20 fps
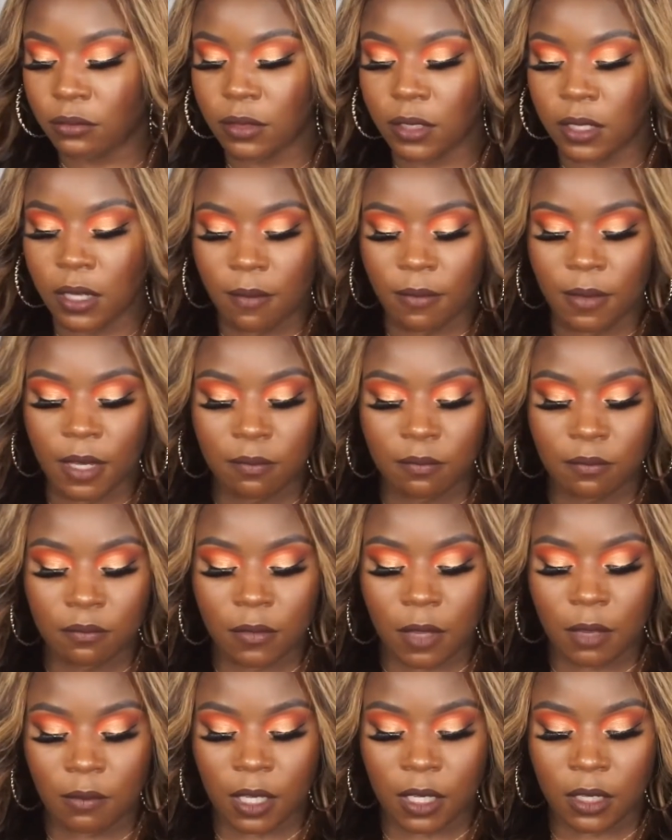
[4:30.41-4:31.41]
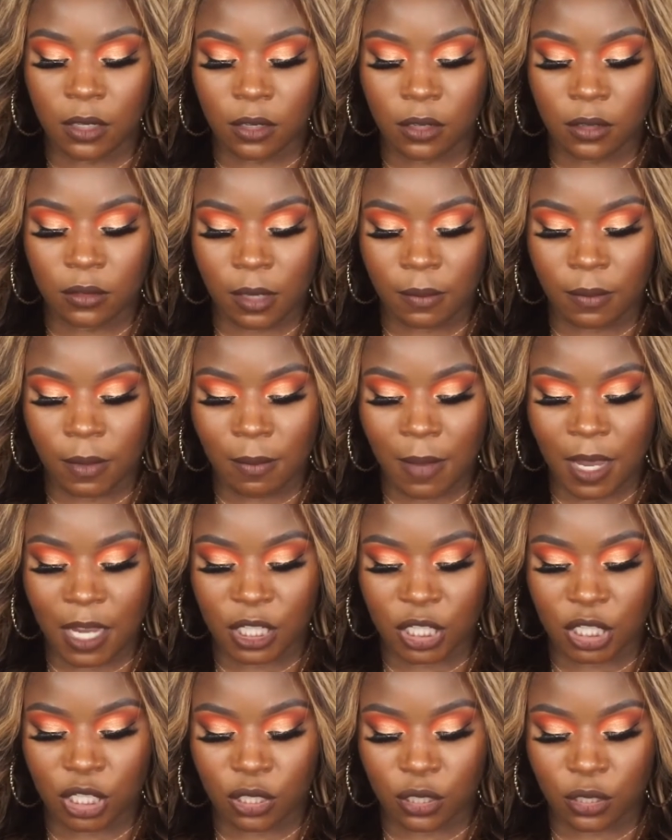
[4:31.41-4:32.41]
Let me let me look. Let me
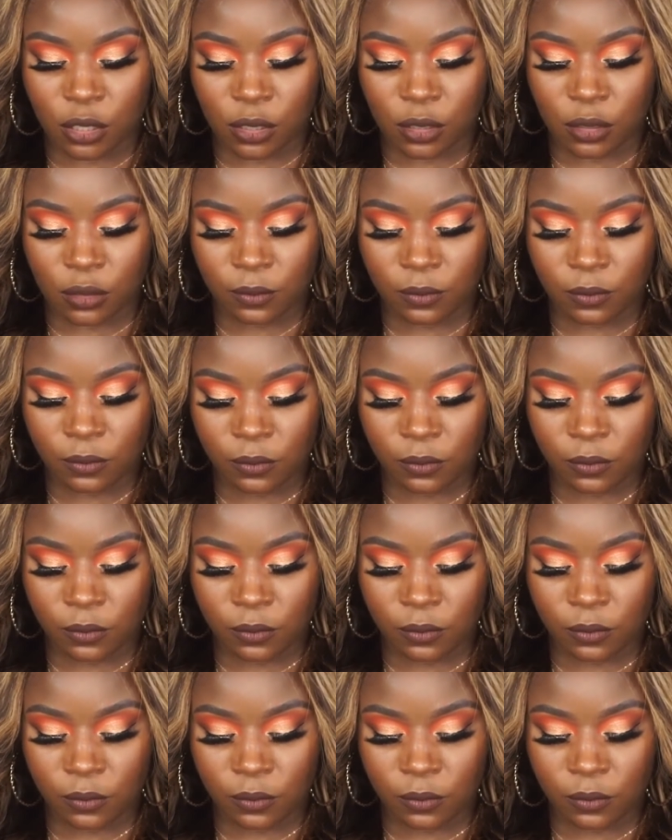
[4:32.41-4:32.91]
make sure